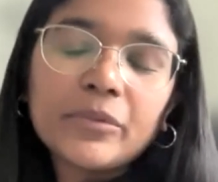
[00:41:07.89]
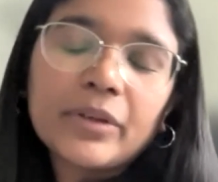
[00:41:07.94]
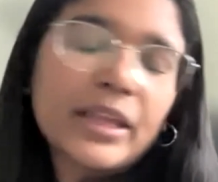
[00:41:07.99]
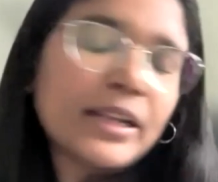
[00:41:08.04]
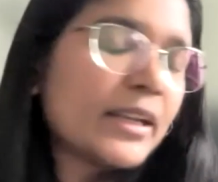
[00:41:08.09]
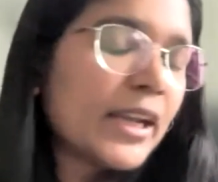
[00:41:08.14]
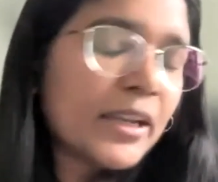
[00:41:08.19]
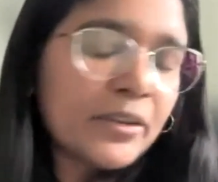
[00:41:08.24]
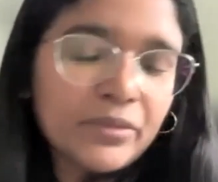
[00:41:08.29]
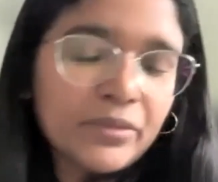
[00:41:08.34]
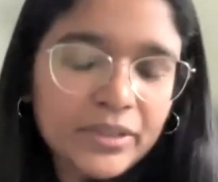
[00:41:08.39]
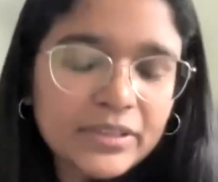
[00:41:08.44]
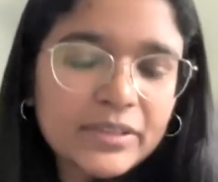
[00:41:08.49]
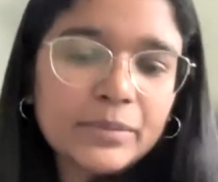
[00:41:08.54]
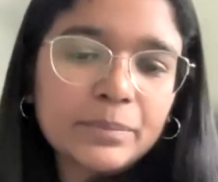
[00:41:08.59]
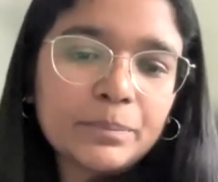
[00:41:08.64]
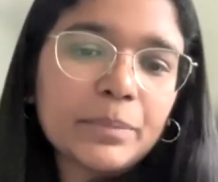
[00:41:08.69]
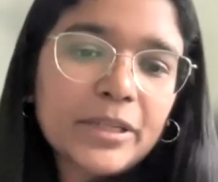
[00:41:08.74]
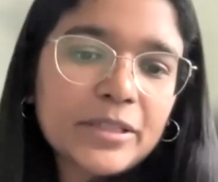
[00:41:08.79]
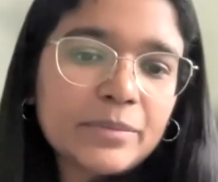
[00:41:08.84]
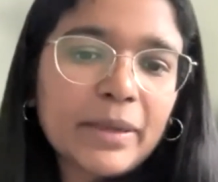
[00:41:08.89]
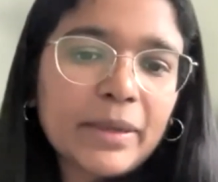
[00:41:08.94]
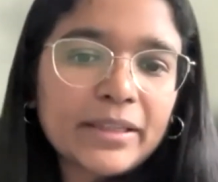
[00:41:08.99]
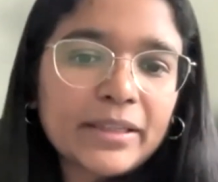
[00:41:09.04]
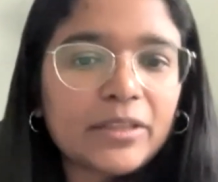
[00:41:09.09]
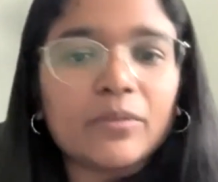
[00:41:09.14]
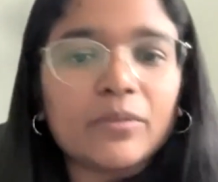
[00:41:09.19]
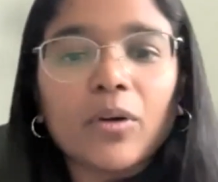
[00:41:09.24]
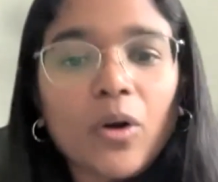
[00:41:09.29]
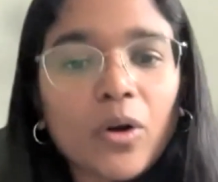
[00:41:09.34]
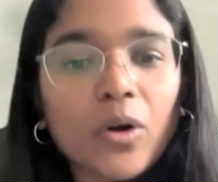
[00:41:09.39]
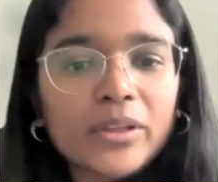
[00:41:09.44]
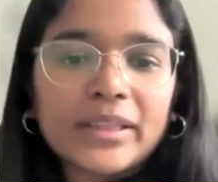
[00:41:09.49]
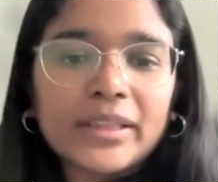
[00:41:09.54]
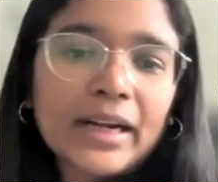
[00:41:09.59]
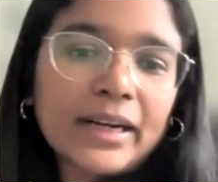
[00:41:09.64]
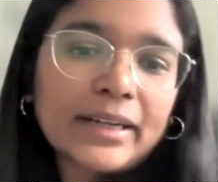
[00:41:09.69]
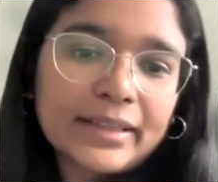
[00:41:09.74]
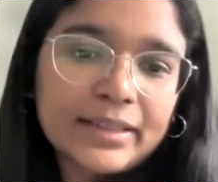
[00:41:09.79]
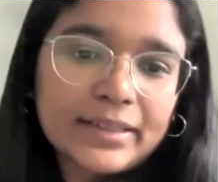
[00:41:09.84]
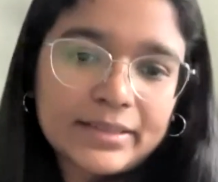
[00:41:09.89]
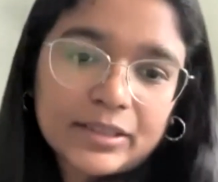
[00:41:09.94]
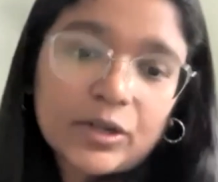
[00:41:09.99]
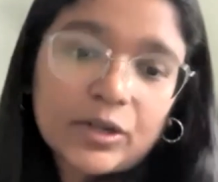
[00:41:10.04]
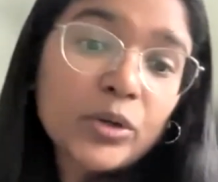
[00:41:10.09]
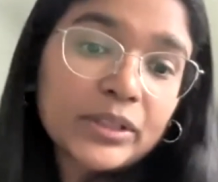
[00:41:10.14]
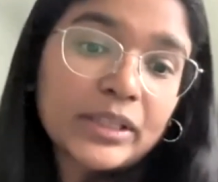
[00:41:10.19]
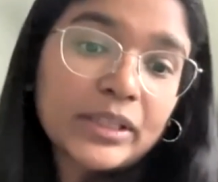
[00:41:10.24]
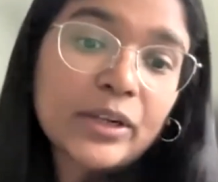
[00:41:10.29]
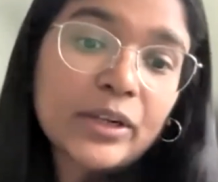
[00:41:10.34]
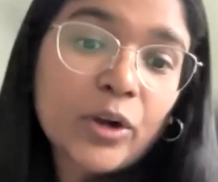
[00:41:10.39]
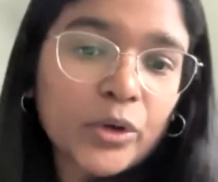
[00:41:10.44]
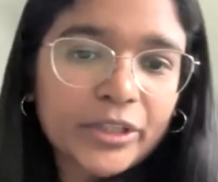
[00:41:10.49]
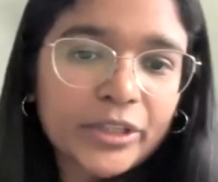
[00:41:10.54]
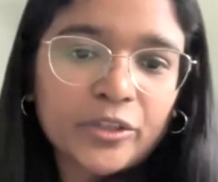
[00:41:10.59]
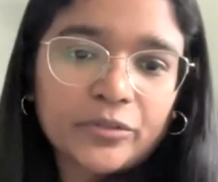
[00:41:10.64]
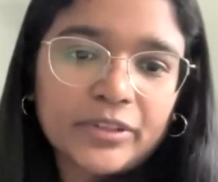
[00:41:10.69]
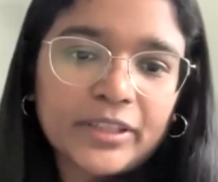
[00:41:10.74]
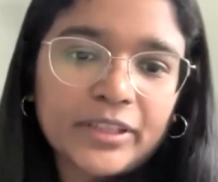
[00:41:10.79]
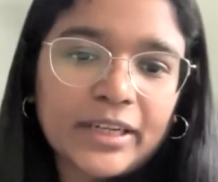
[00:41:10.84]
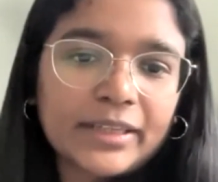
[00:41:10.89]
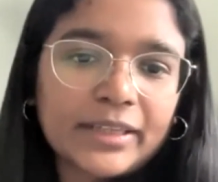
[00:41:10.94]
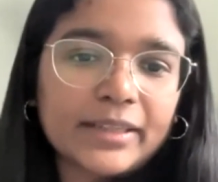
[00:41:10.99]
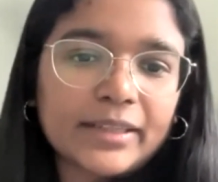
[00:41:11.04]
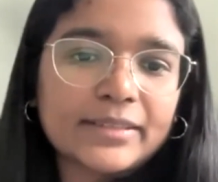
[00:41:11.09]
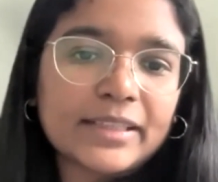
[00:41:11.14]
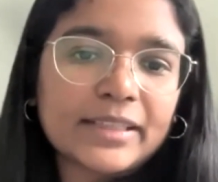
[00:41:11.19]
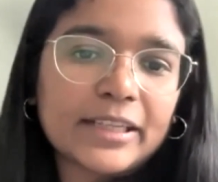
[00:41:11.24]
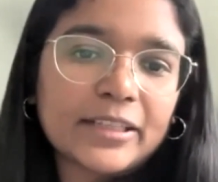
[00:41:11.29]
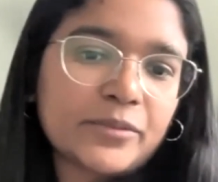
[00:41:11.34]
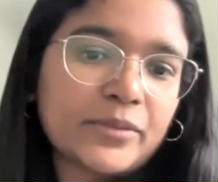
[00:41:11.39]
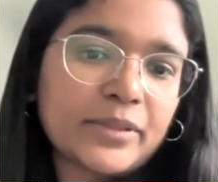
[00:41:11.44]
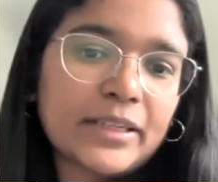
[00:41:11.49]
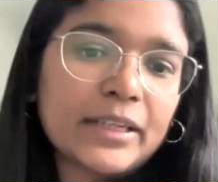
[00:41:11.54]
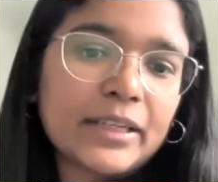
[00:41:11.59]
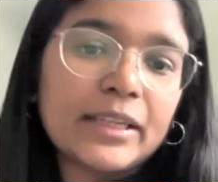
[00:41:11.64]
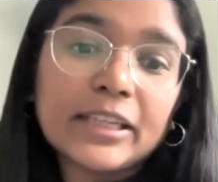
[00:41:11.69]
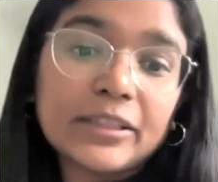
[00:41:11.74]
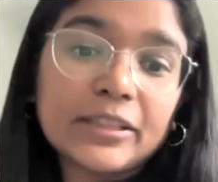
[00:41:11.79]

a diverse perspective on the articles, on the content of the articles as well.